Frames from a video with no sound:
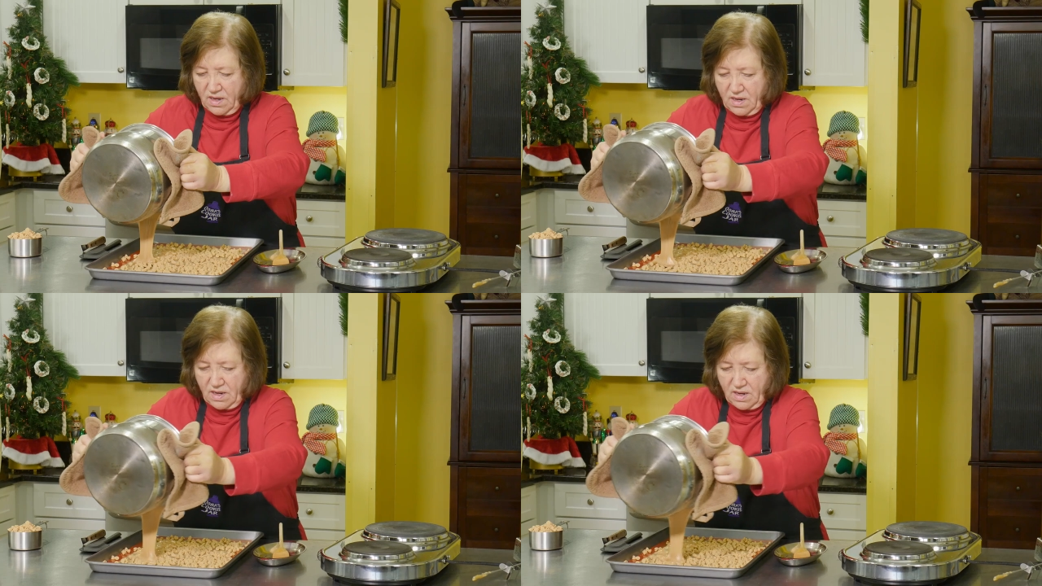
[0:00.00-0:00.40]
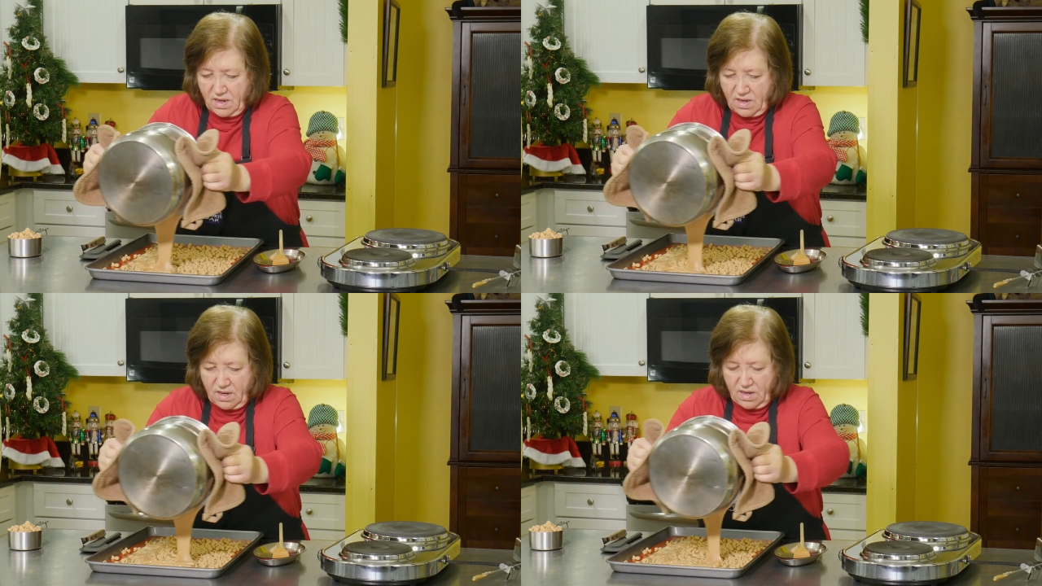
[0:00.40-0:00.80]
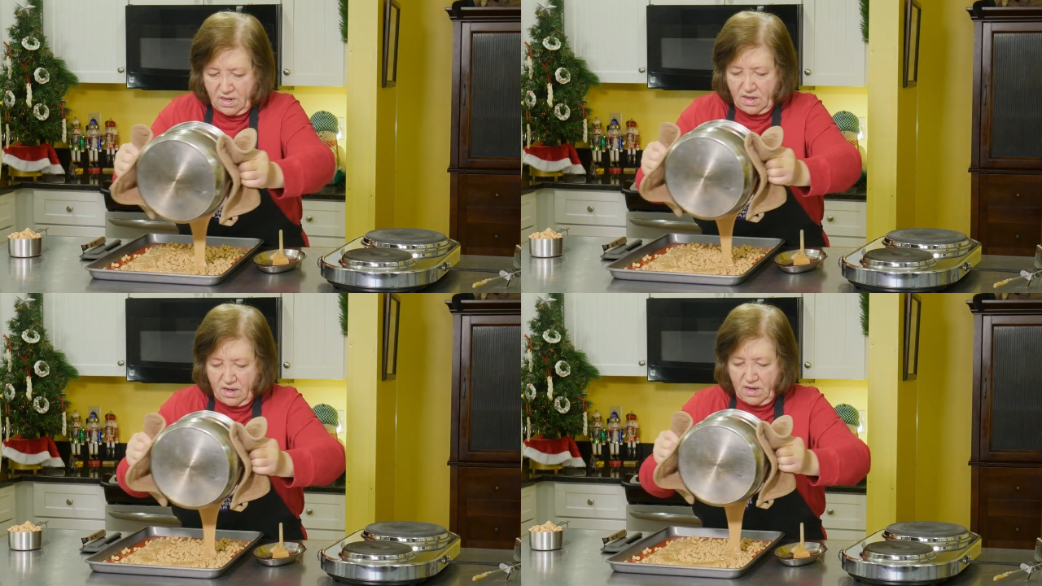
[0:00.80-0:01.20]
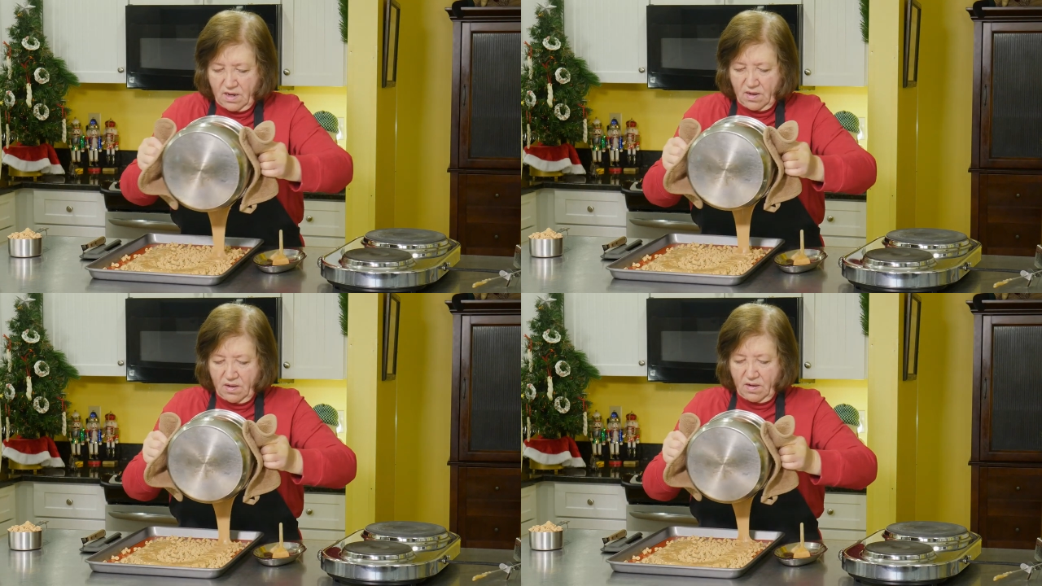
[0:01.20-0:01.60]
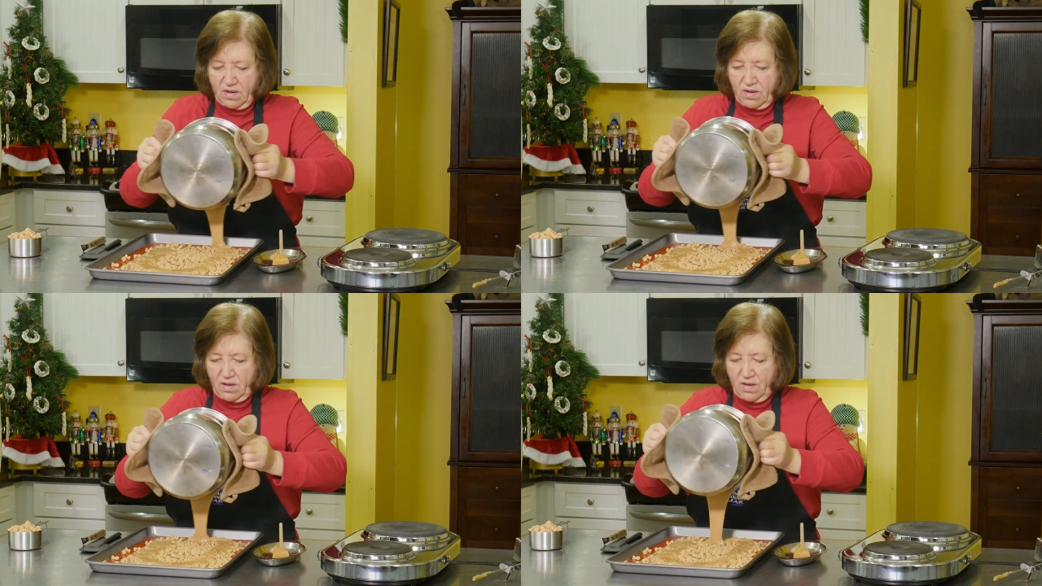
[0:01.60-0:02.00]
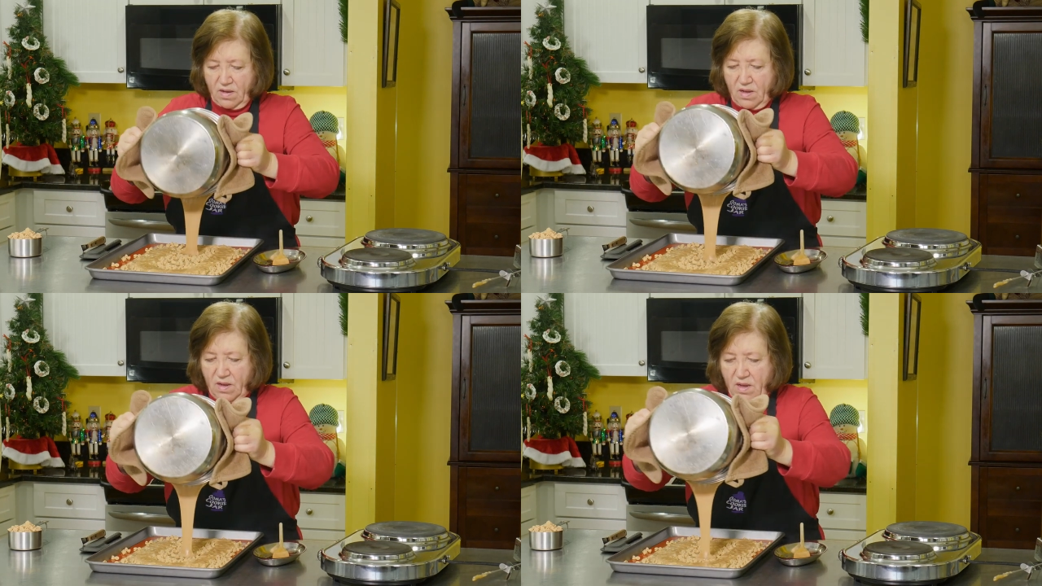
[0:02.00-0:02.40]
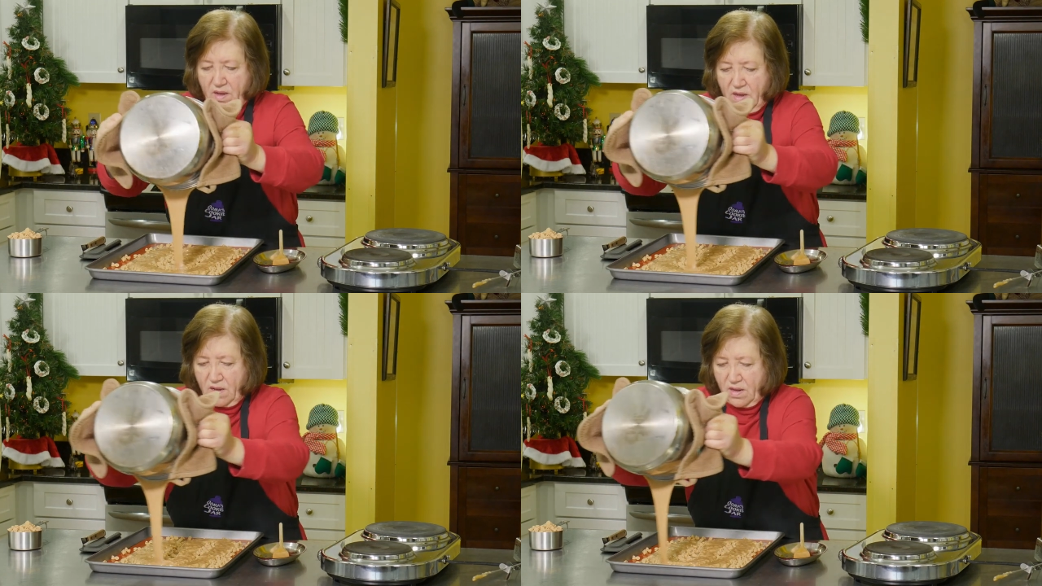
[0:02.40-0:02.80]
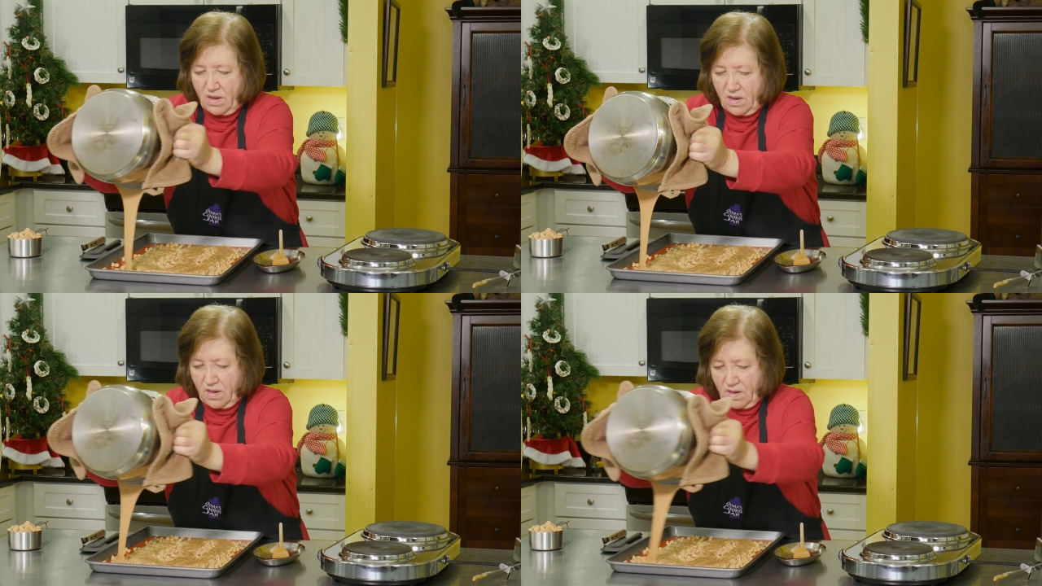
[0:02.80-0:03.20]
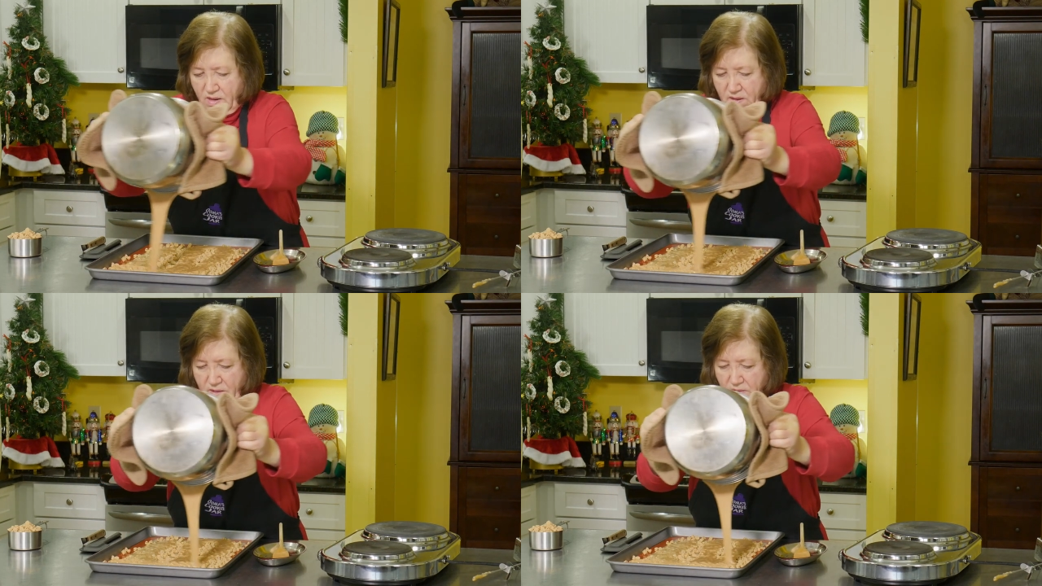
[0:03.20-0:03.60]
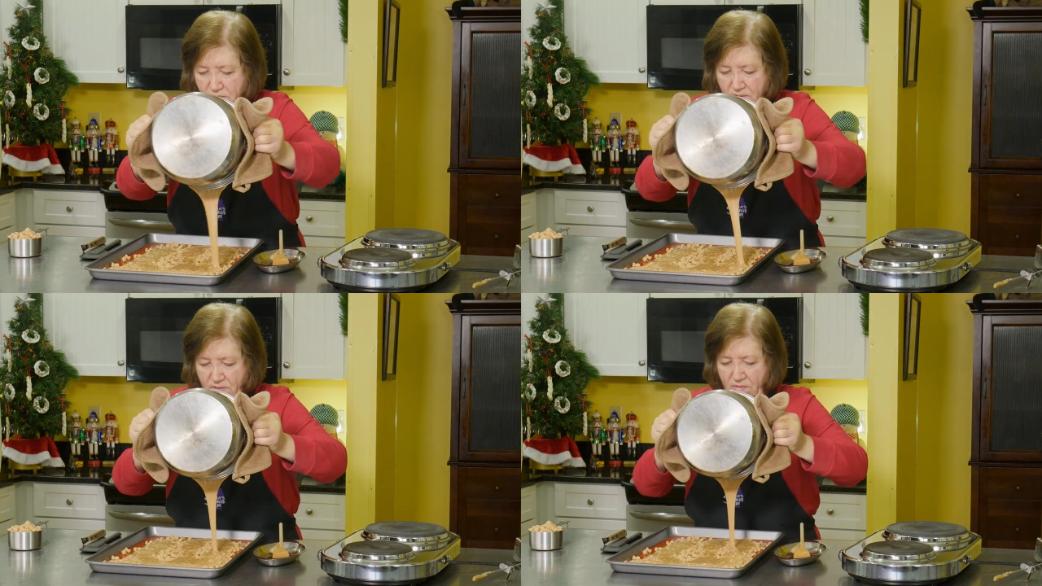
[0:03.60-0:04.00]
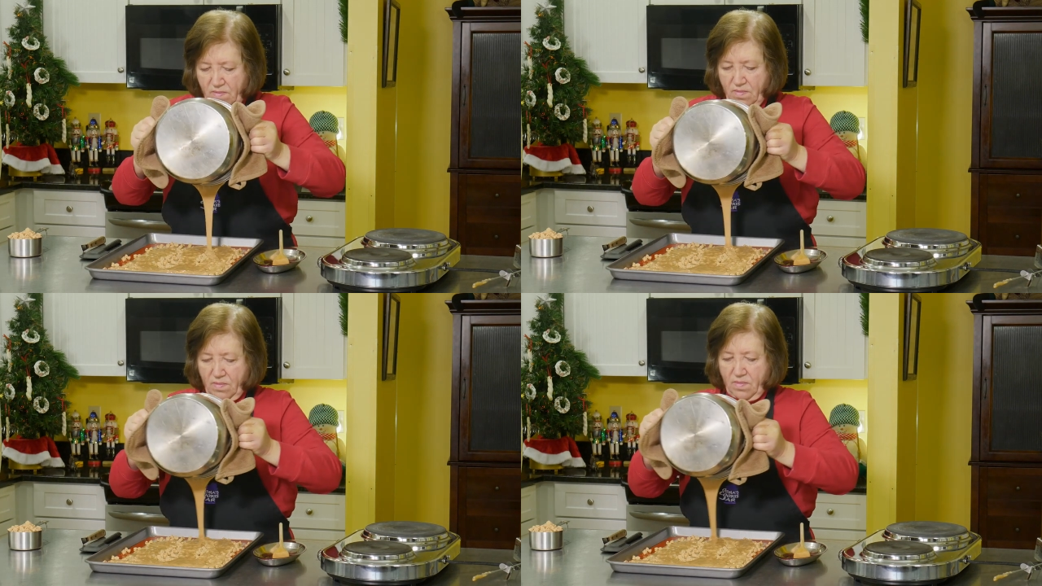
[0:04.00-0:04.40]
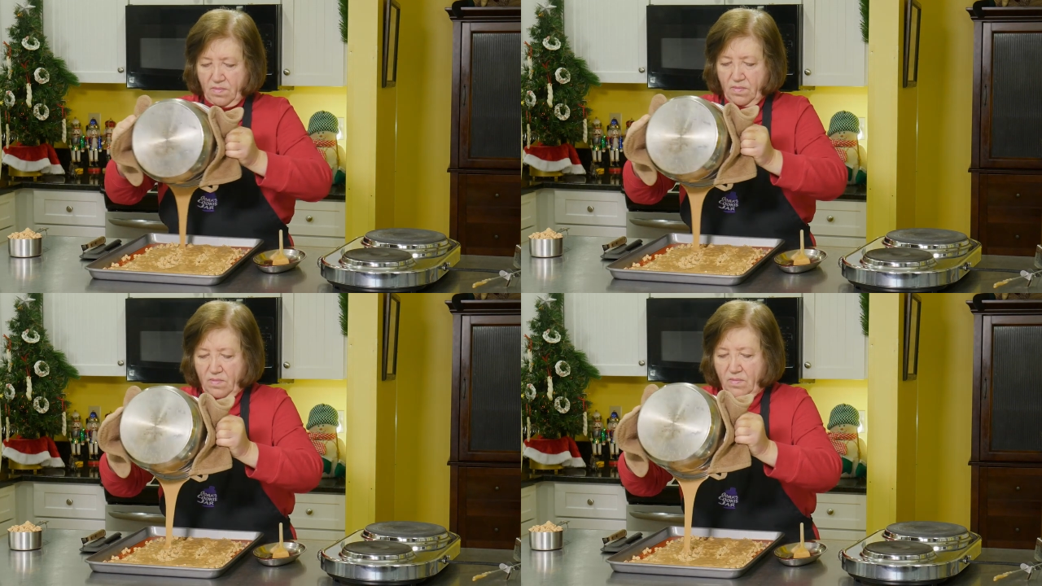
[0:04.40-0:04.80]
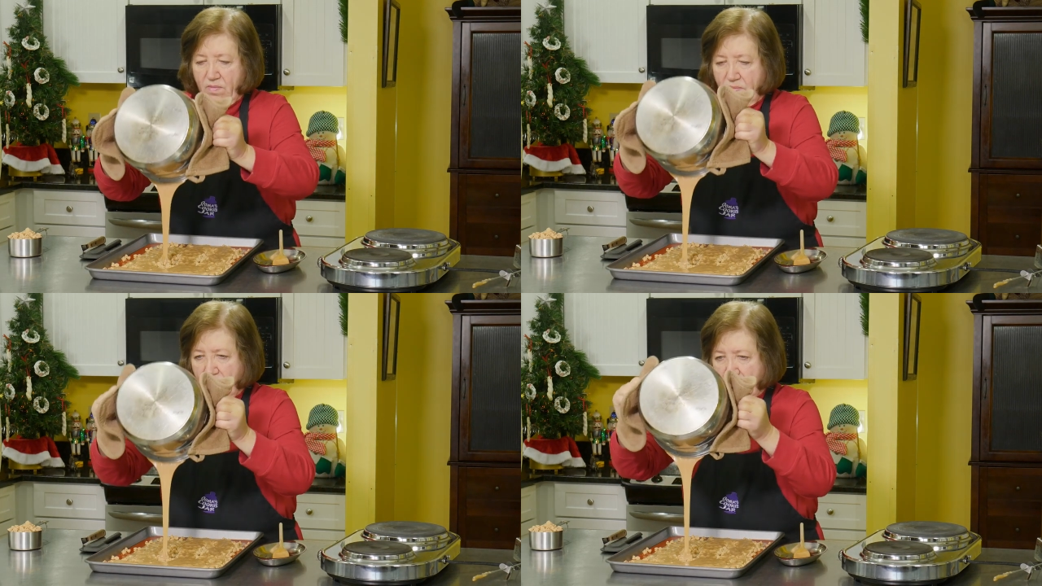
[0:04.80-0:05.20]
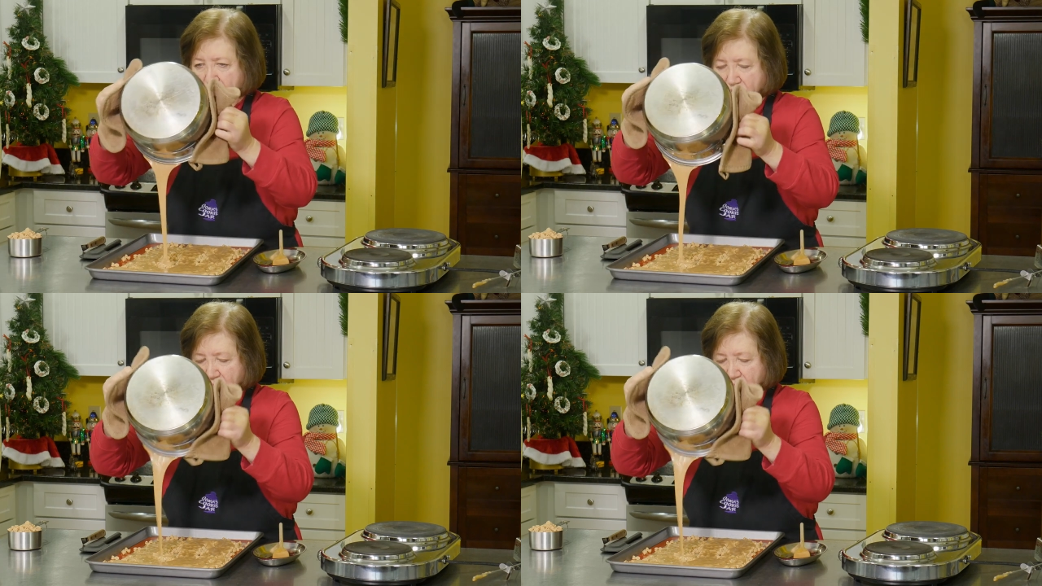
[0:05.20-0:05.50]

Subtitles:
No one is speaking in this clip.